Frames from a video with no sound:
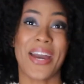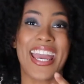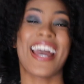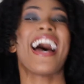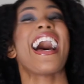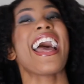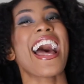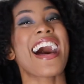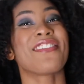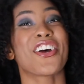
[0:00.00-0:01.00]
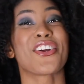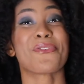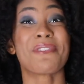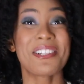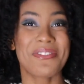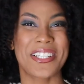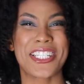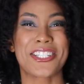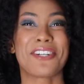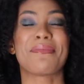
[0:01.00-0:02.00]
the way, I have a real
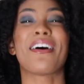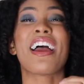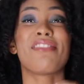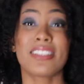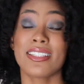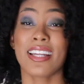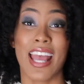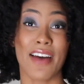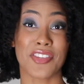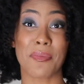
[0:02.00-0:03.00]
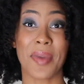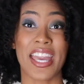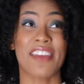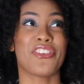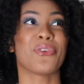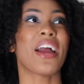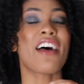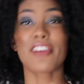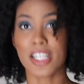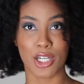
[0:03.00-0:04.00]
video about everything that I have to pay if you're
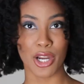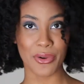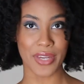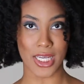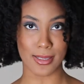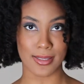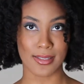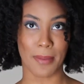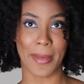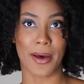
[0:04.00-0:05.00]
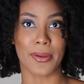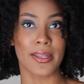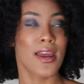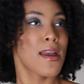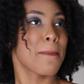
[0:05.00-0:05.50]
ever curious about